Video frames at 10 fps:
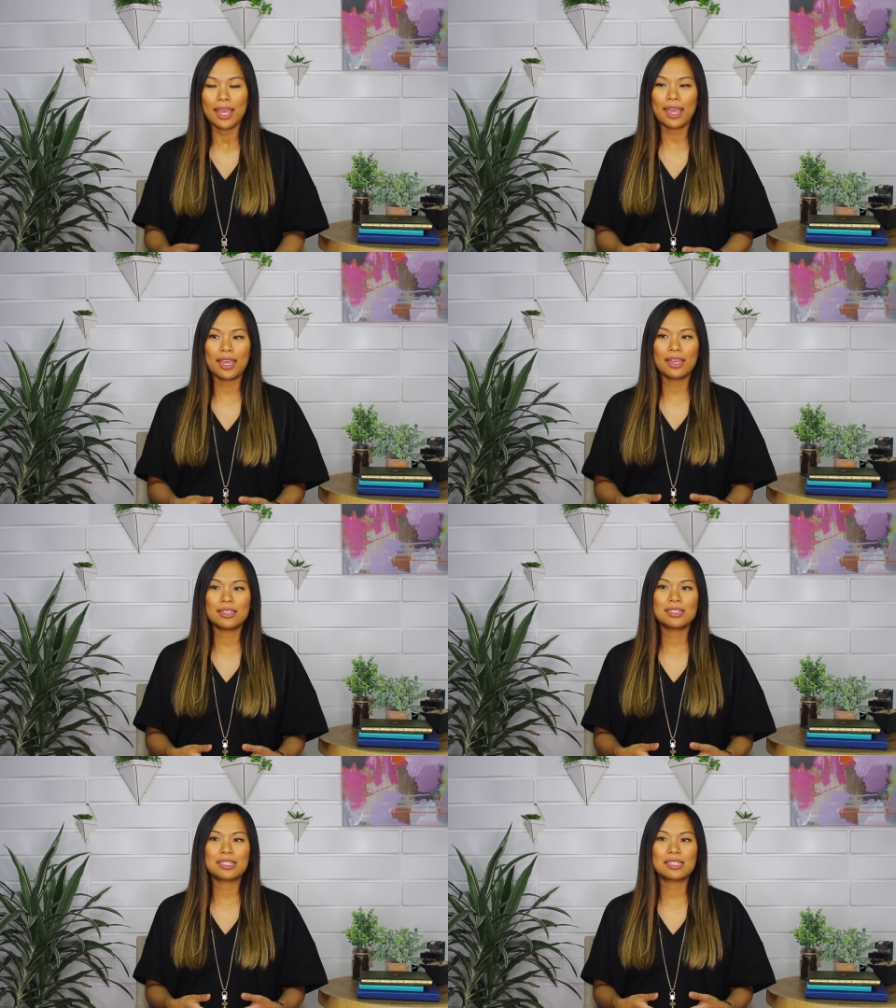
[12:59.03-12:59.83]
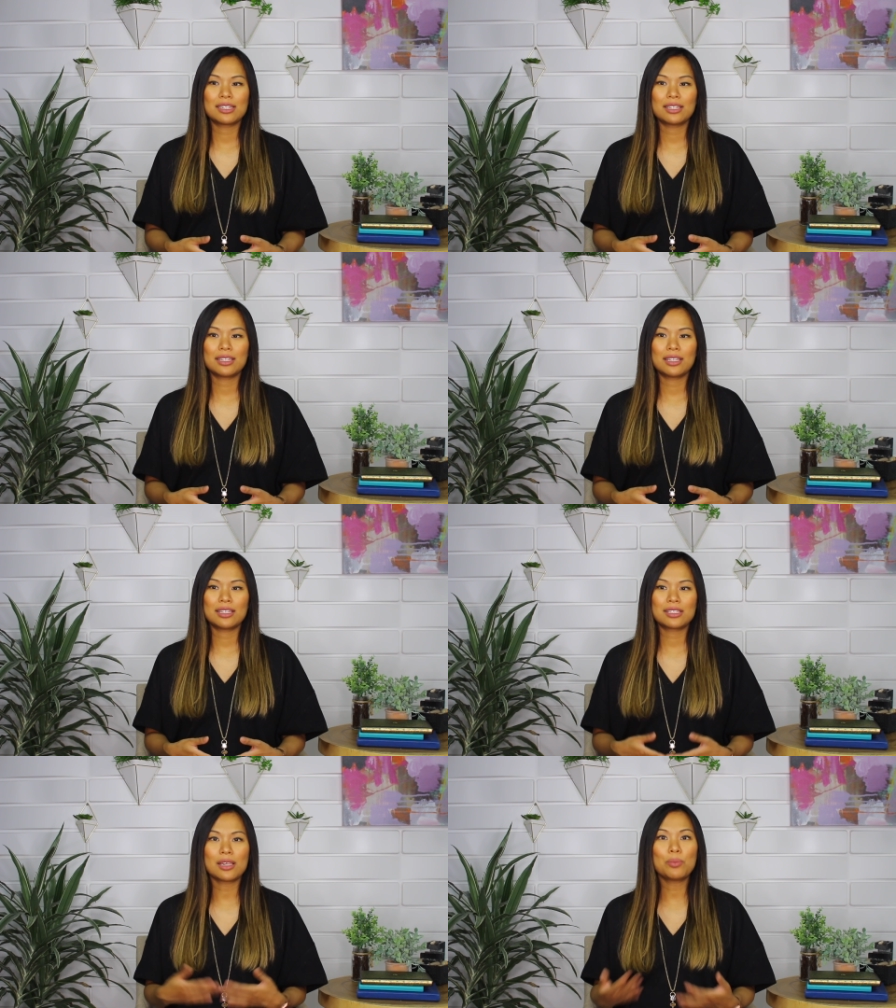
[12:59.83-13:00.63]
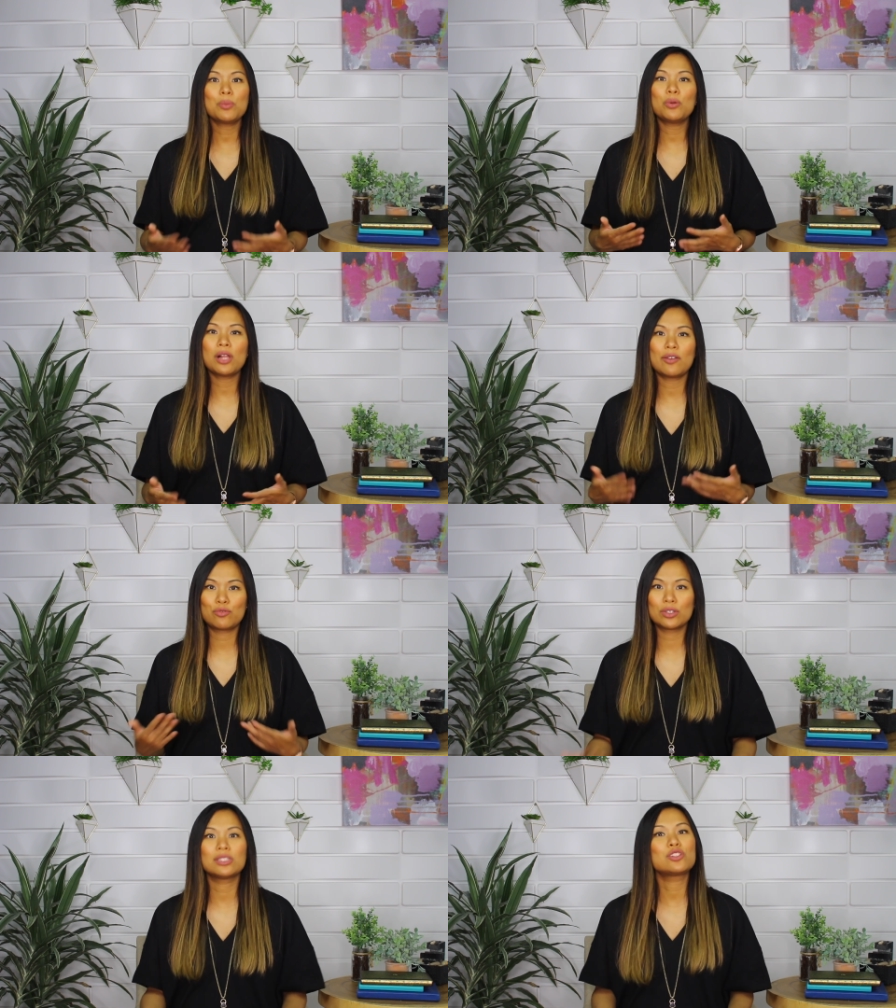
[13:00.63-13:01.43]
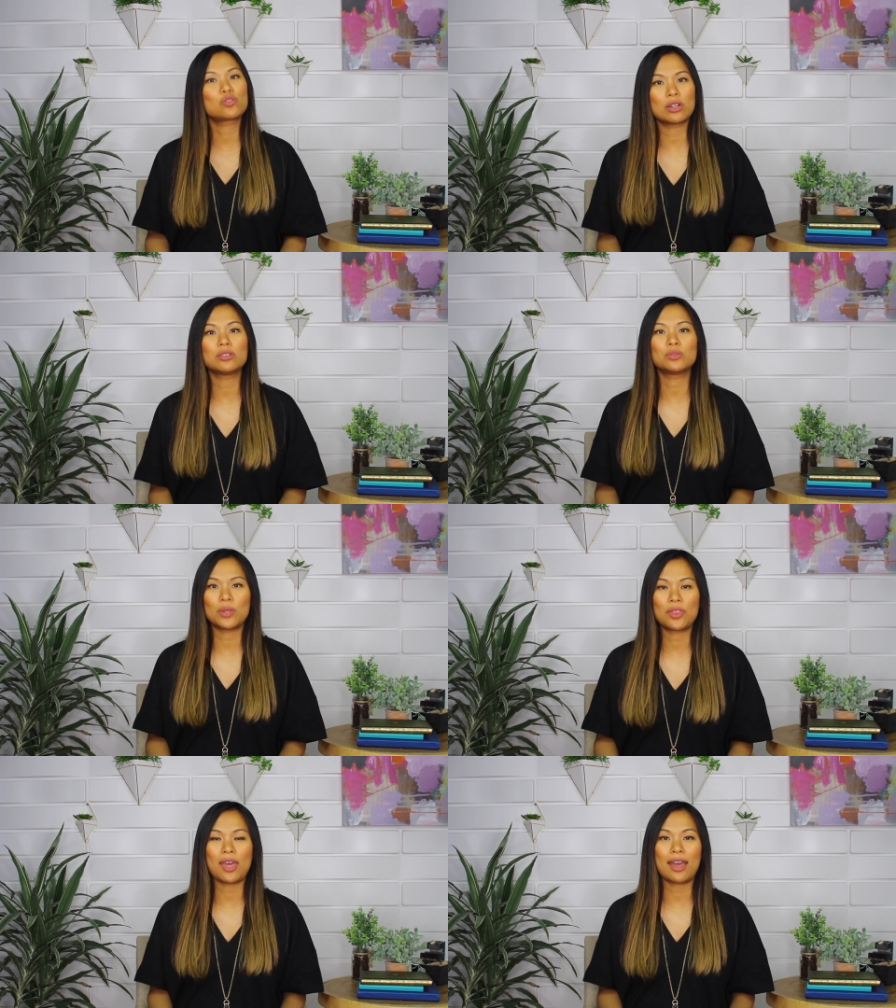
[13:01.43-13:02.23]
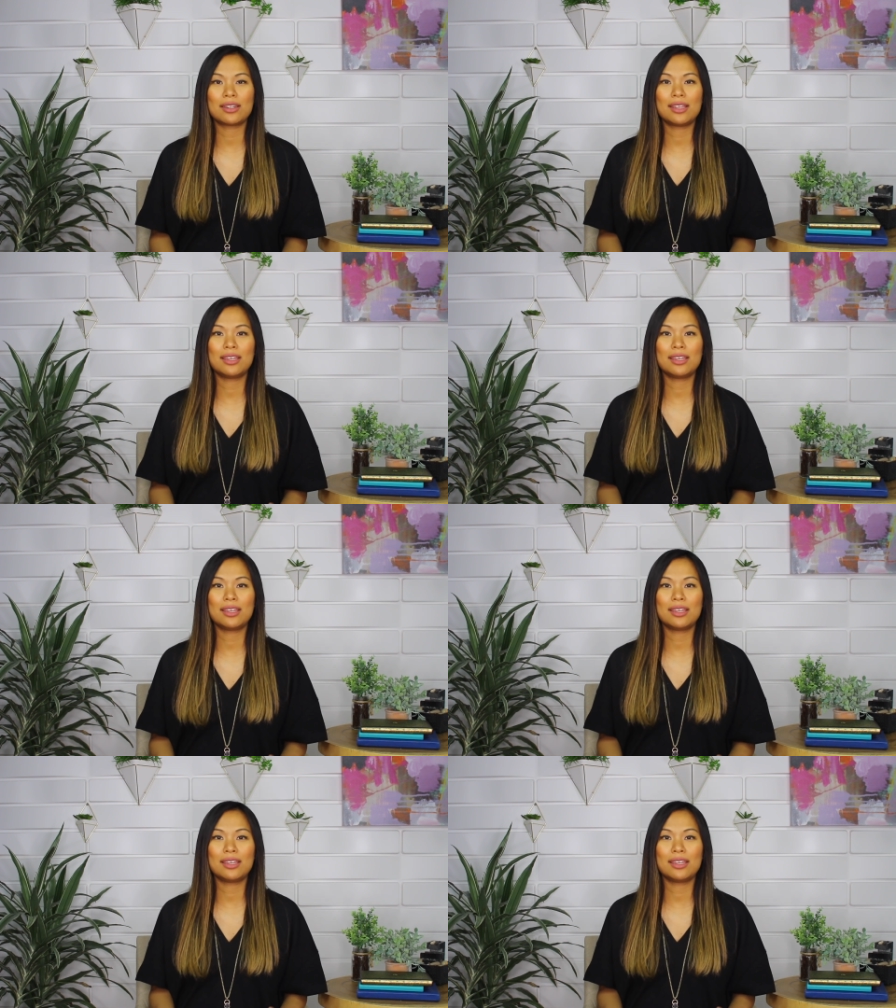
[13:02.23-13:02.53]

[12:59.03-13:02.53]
And some people have really struggled with that.